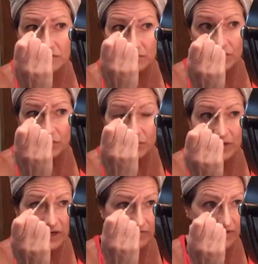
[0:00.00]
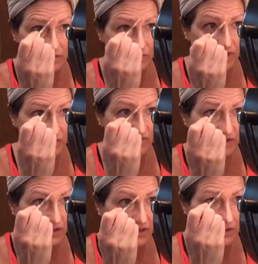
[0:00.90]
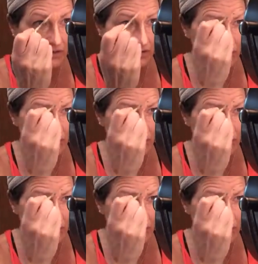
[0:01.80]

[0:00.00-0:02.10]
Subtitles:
Remember I have this big V